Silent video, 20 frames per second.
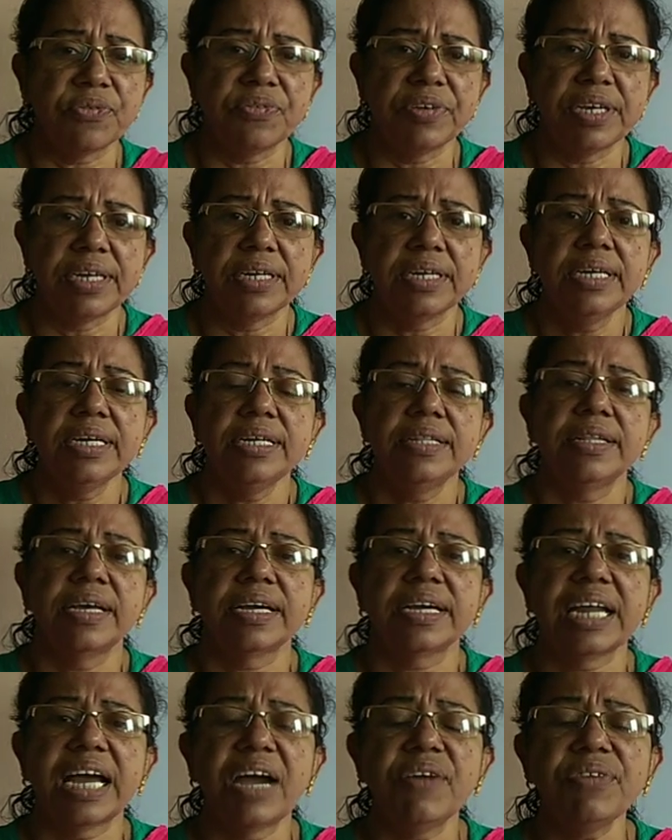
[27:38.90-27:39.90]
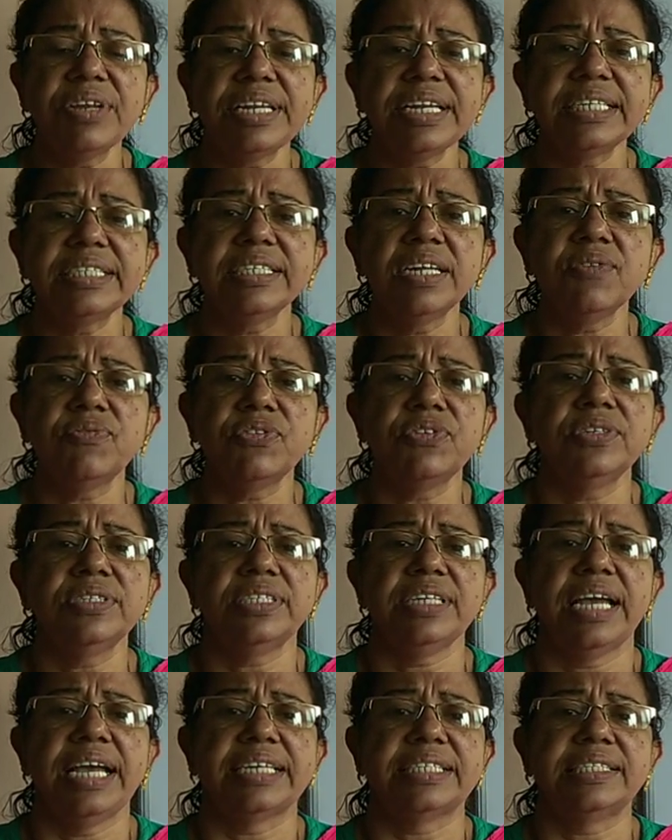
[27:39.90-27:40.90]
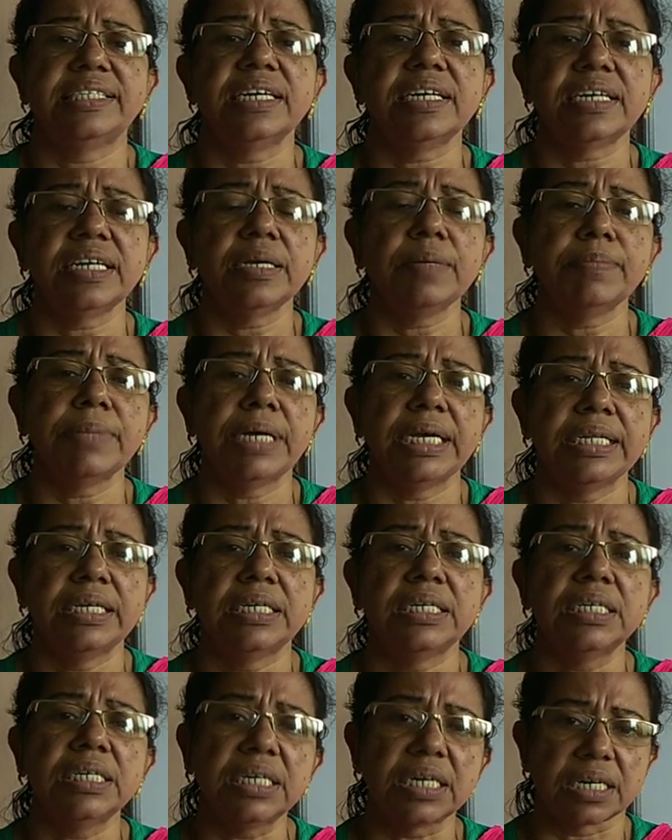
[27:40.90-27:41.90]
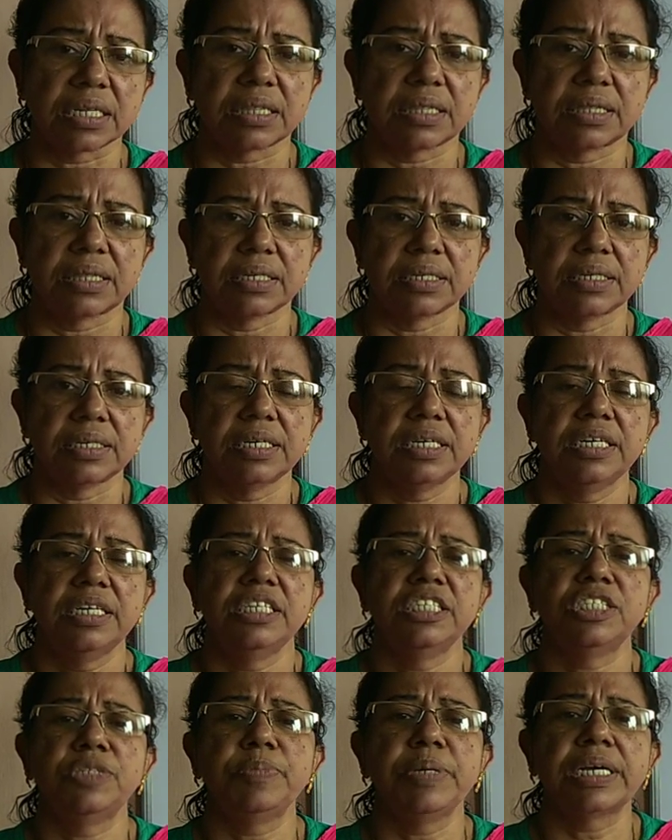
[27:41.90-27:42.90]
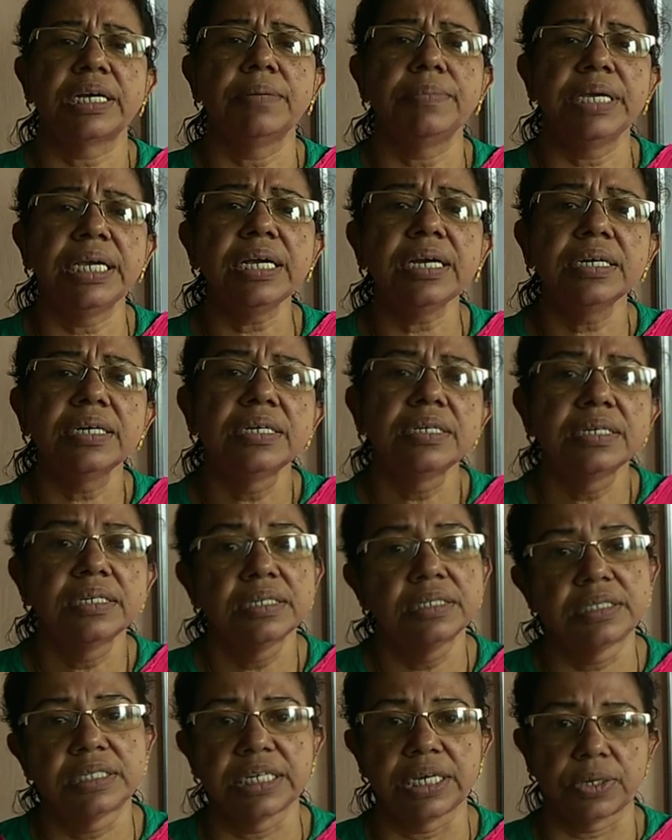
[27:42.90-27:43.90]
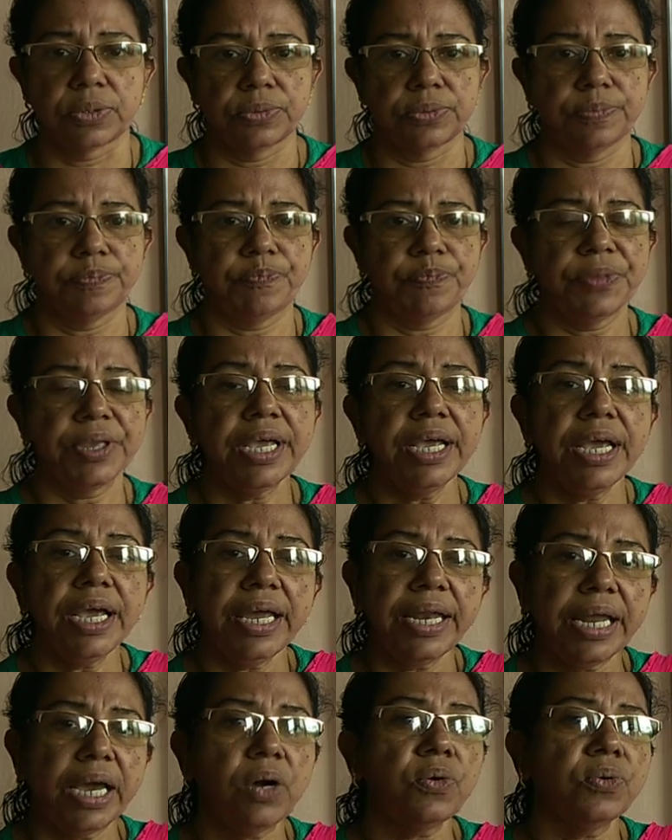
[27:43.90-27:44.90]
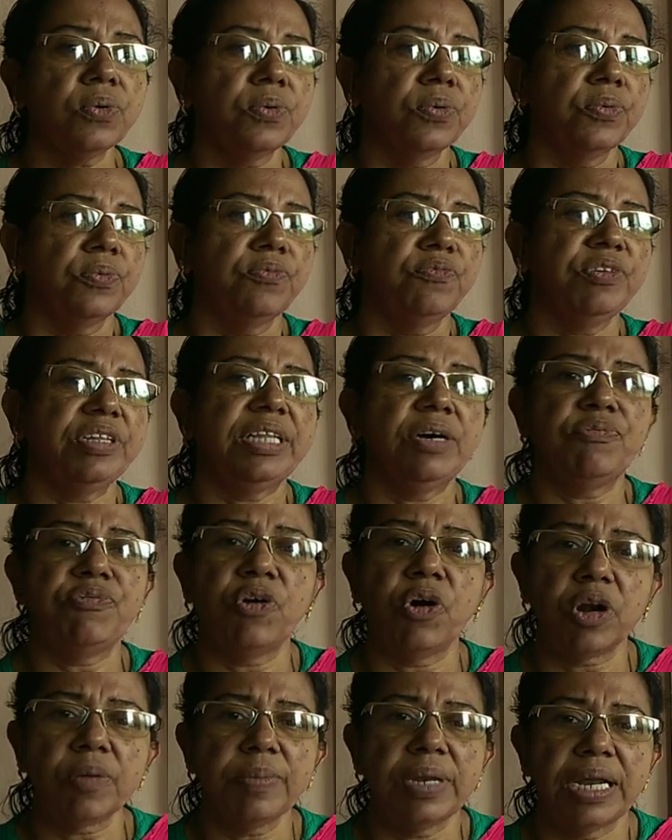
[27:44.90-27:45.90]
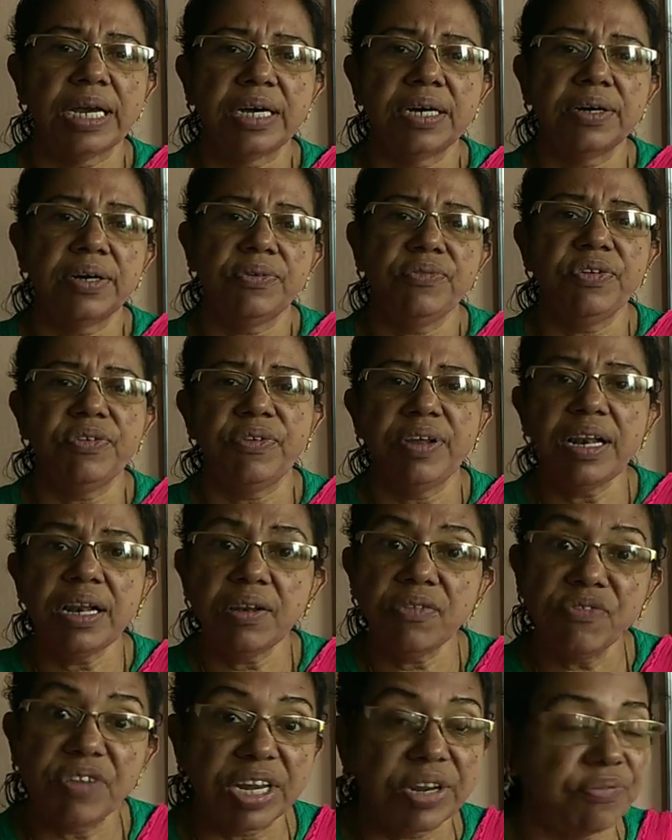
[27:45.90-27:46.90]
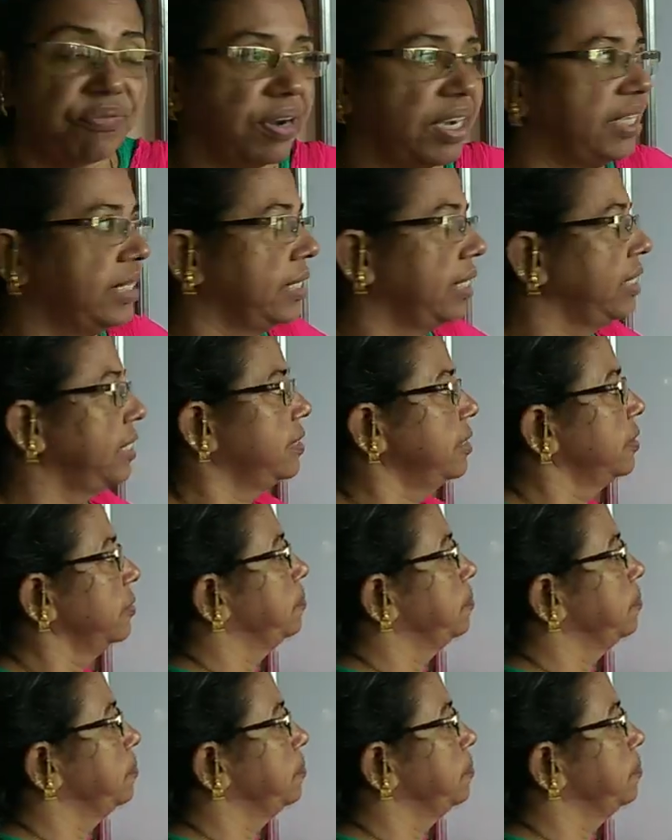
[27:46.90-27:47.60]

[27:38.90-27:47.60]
of it, the gravitational force exerting by the earth is becoming 0. Now, with the formula, we will verify that.